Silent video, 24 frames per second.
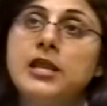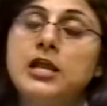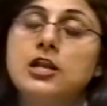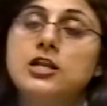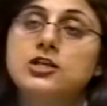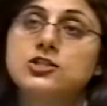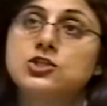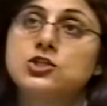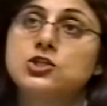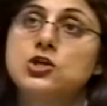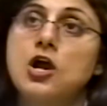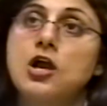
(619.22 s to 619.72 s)

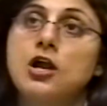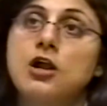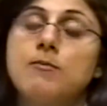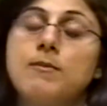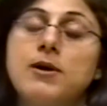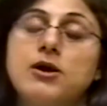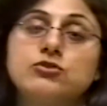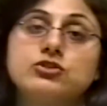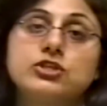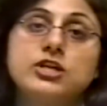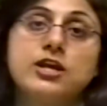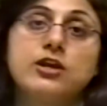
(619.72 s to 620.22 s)
Let's talk
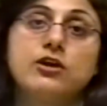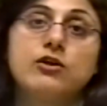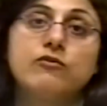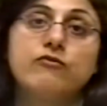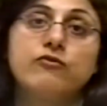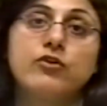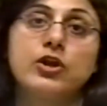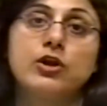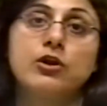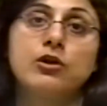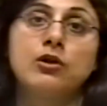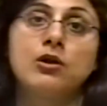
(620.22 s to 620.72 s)
about
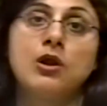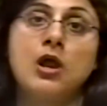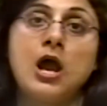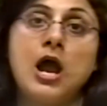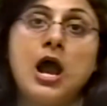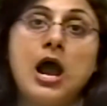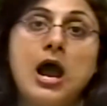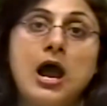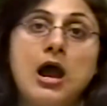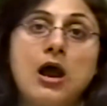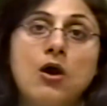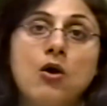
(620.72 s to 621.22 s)
here
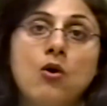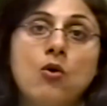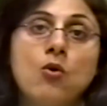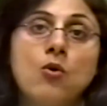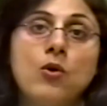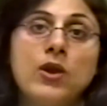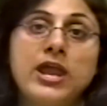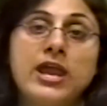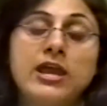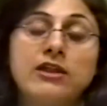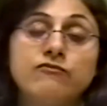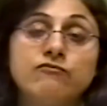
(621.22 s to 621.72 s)

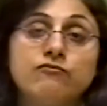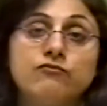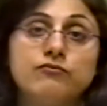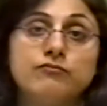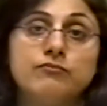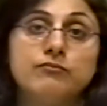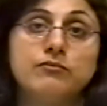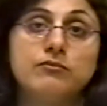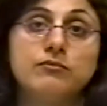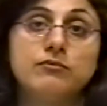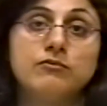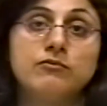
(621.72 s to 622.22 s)
how and
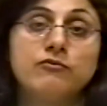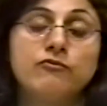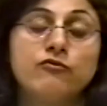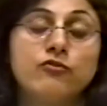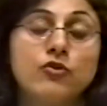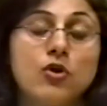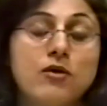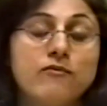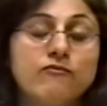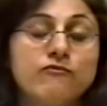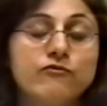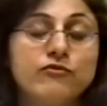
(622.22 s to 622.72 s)

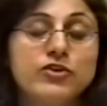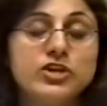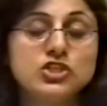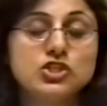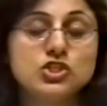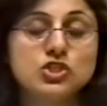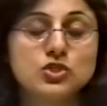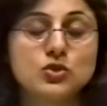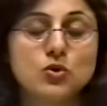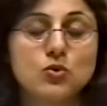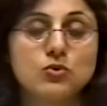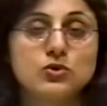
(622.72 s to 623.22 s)
from which
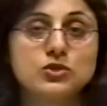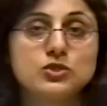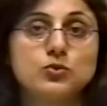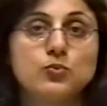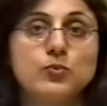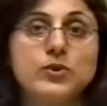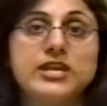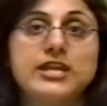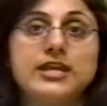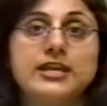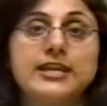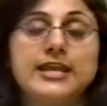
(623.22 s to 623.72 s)
source
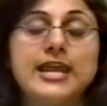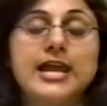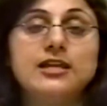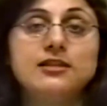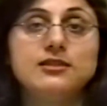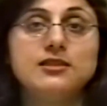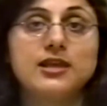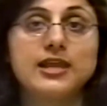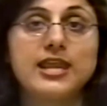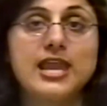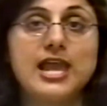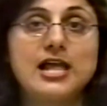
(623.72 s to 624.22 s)
we can
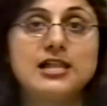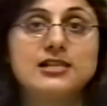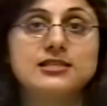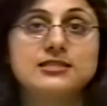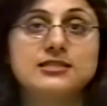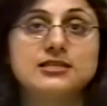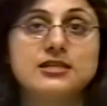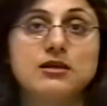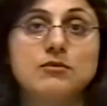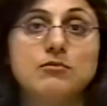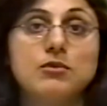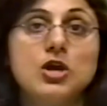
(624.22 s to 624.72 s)
get the
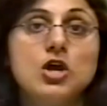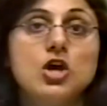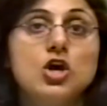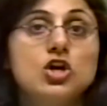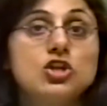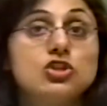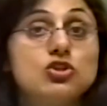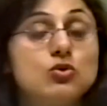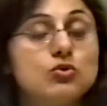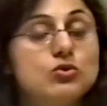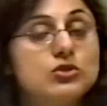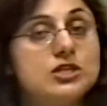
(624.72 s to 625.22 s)
calcium.
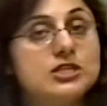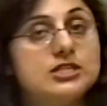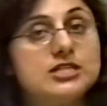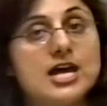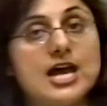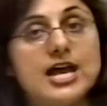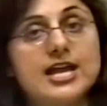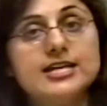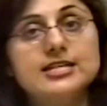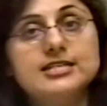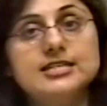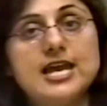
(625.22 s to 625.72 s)
Through the
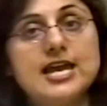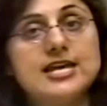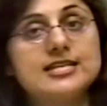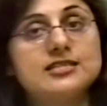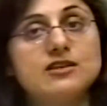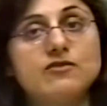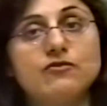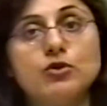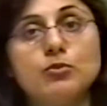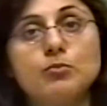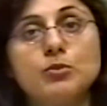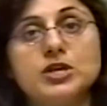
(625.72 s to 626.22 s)
diet, as
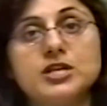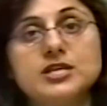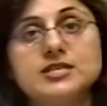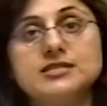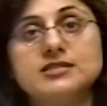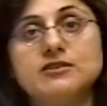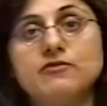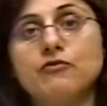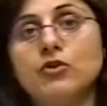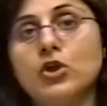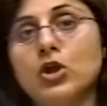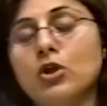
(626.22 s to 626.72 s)
everybody is
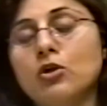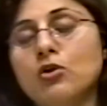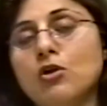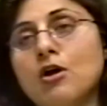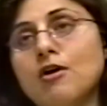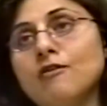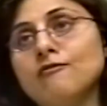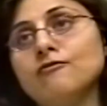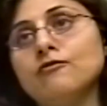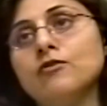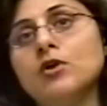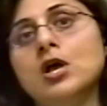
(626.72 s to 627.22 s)
aware
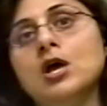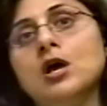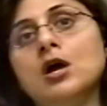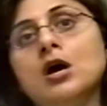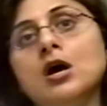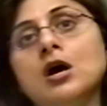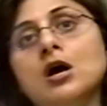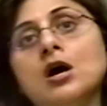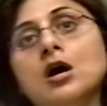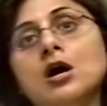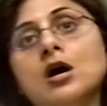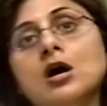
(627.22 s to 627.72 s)
of,
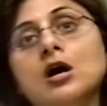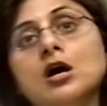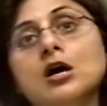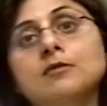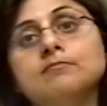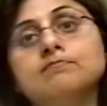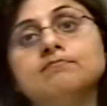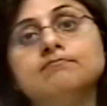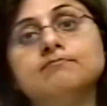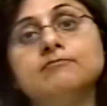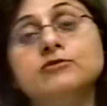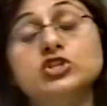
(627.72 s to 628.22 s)

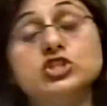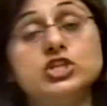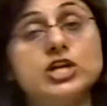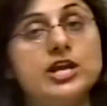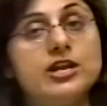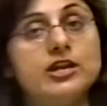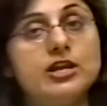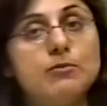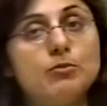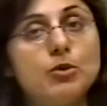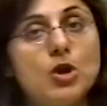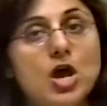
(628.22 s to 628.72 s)

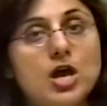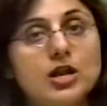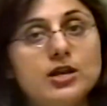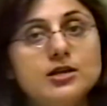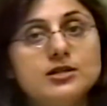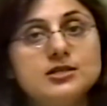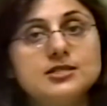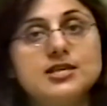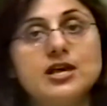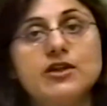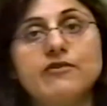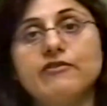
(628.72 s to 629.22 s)
Dairy
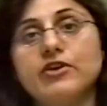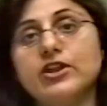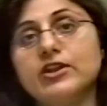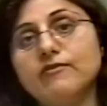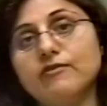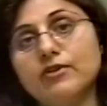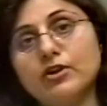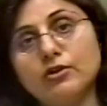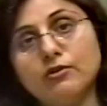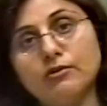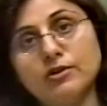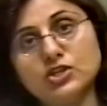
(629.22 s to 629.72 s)
products are very,
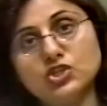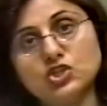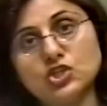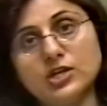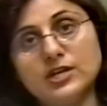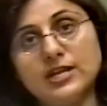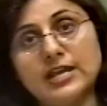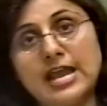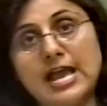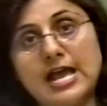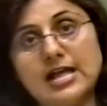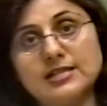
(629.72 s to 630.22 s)
very rich
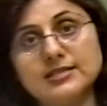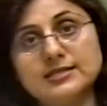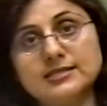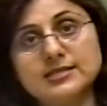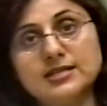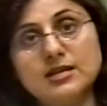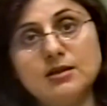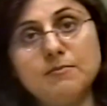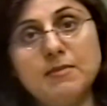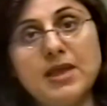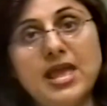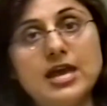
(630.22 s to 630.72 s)
in
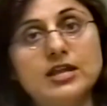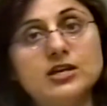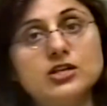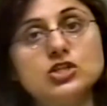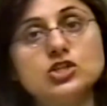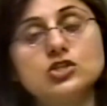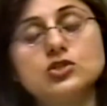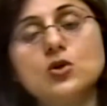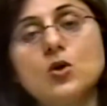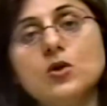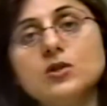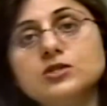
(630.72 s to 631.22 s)
calcium, and it
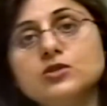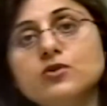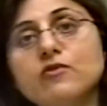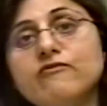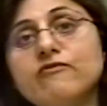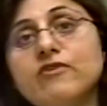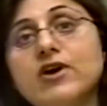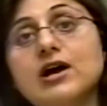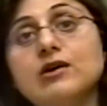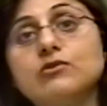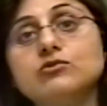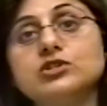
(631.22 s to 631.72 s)
is also
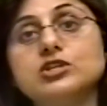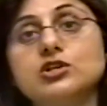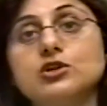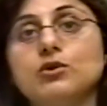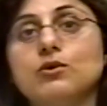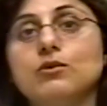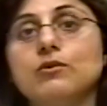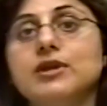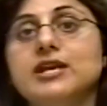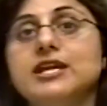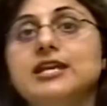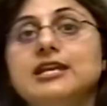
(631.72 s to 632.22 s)
found in
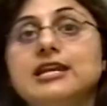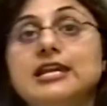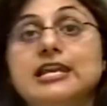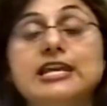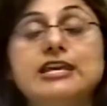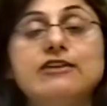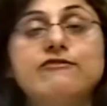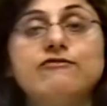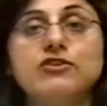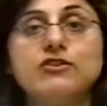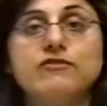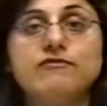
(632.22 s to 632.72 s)
green
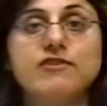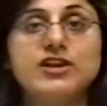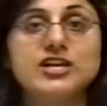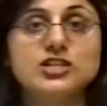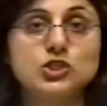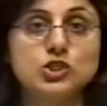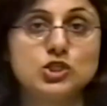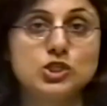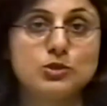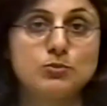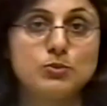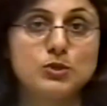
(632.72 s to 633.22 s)
leafy
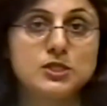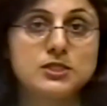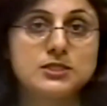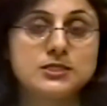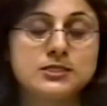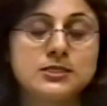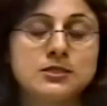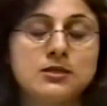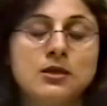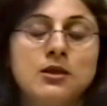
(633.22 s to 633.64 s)
vegetables.